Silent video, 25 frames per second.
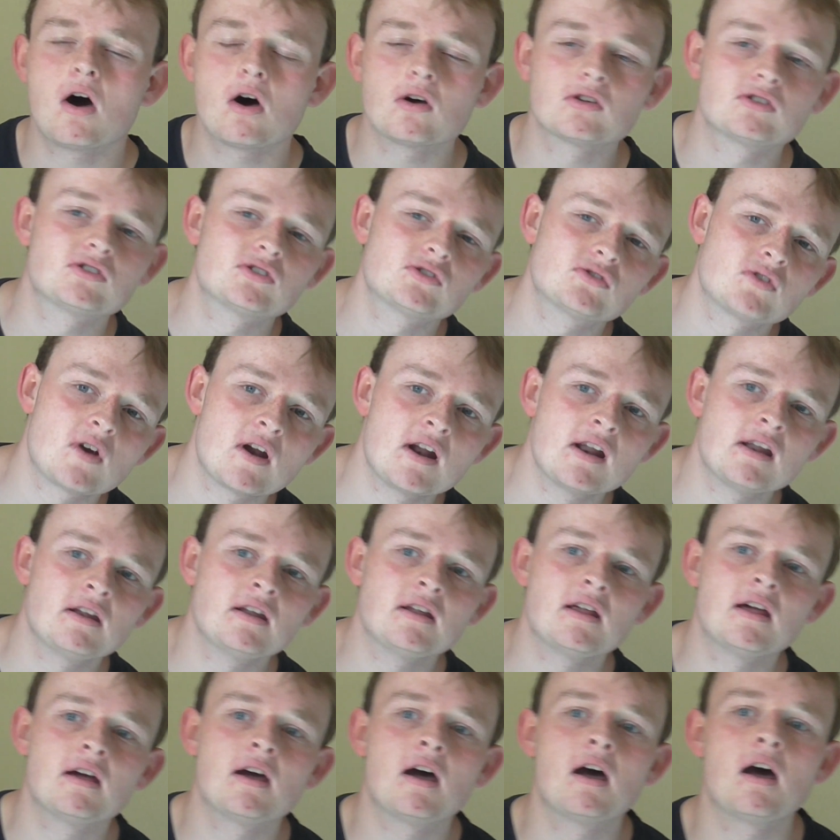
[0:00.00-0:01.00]

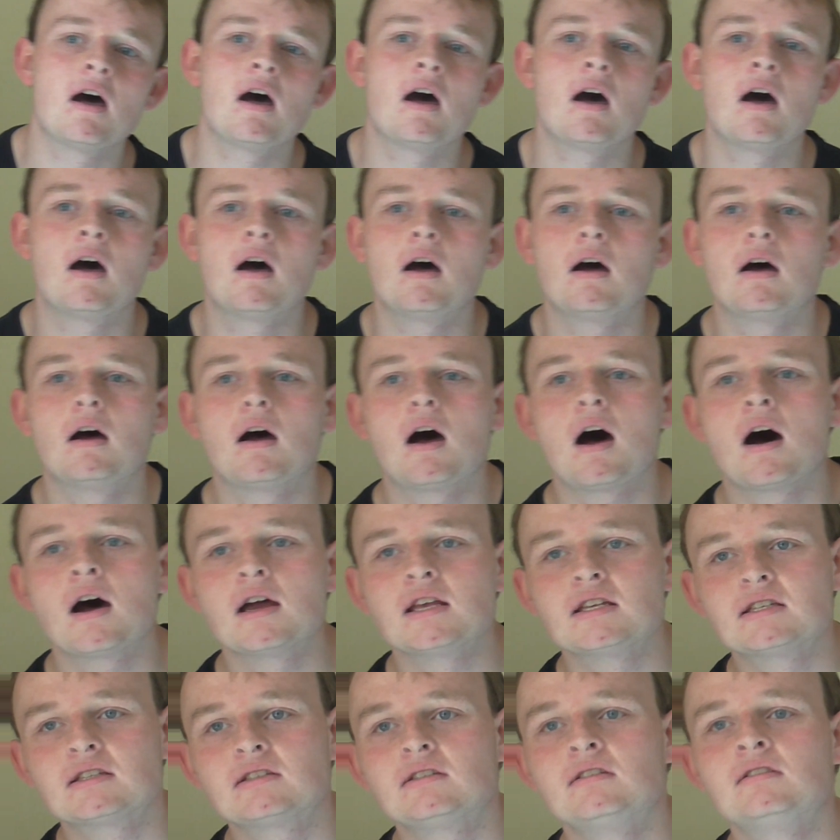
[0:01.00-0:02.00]
Australia,
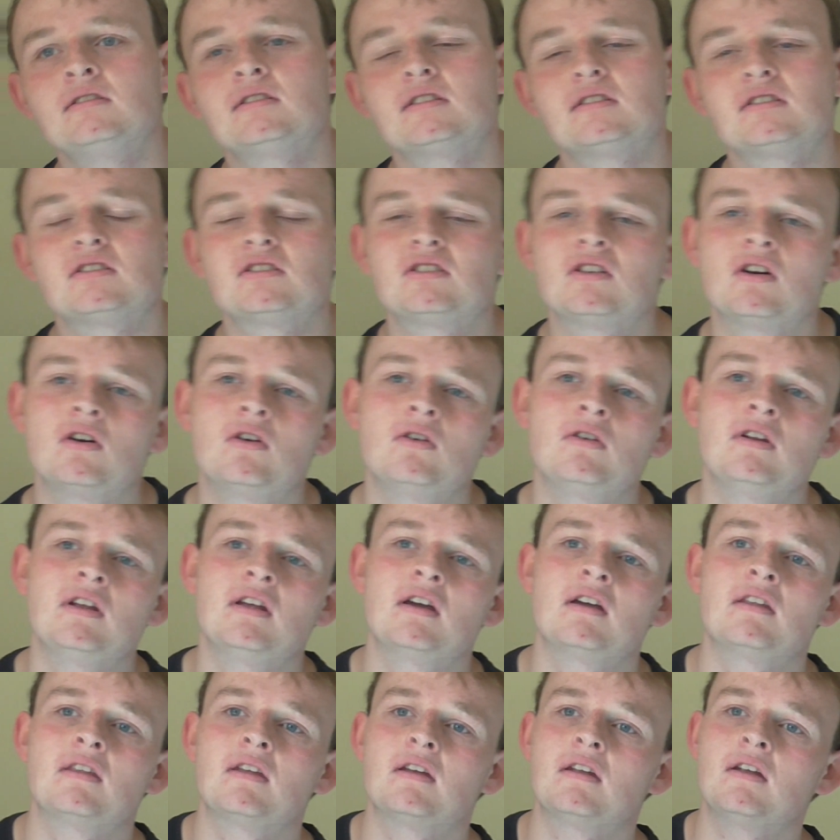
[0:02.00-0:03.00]
Iceland,
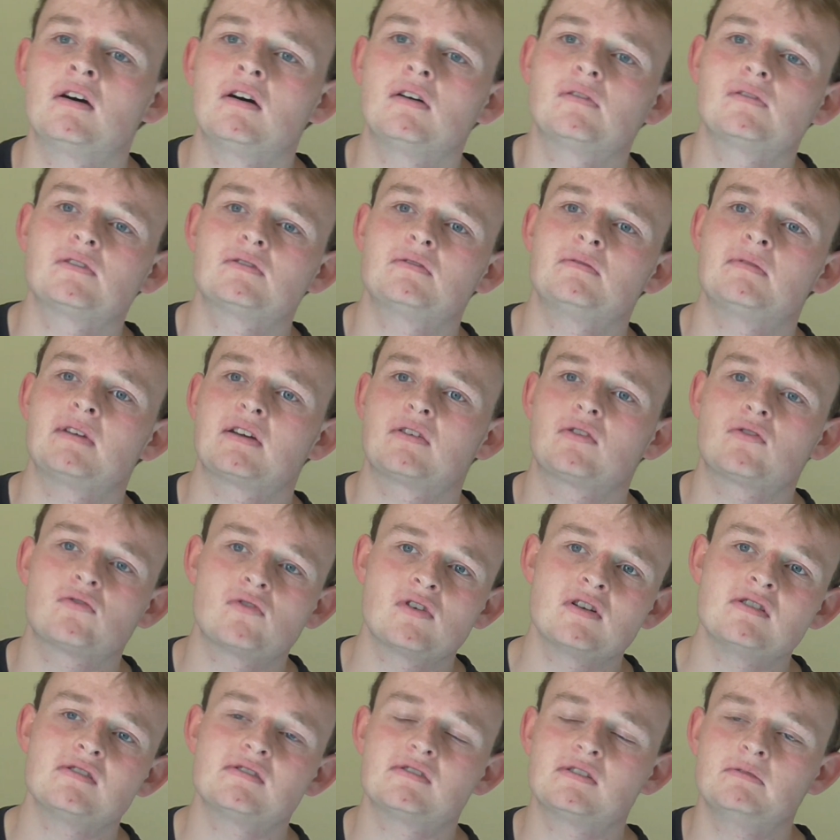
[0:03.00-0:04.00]
Estonia, and then after he had
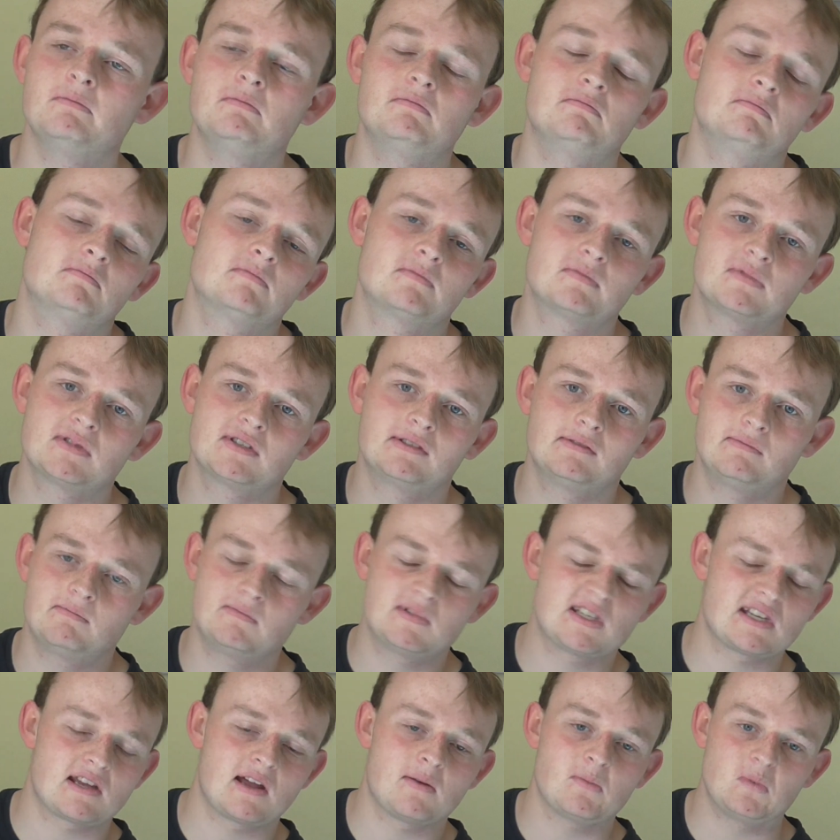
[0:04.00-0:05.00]
Greece and
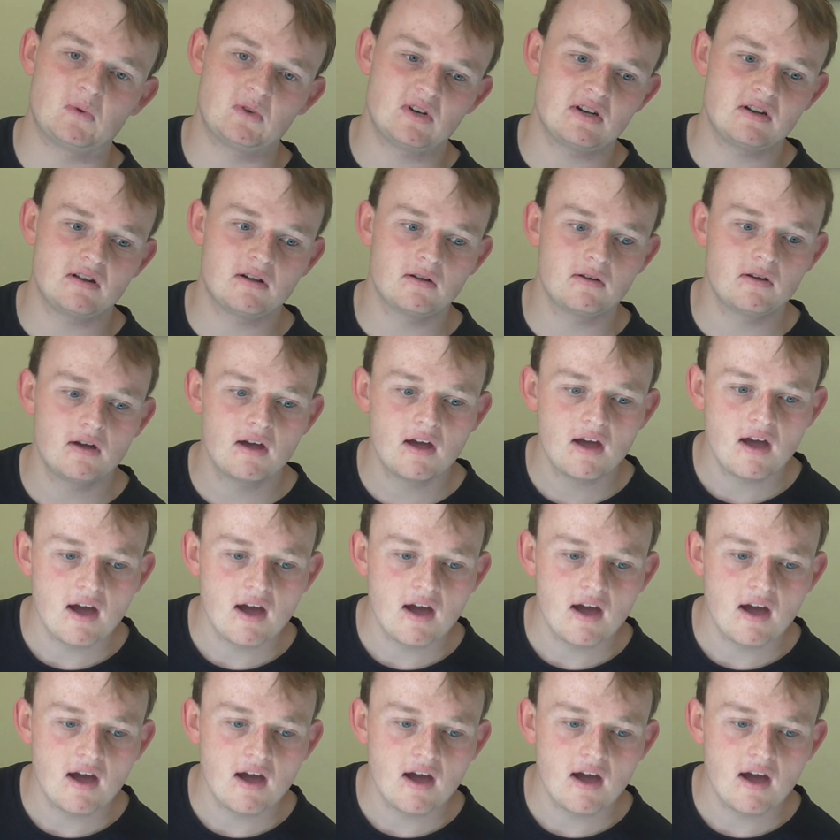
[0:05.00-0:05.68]
San Marino.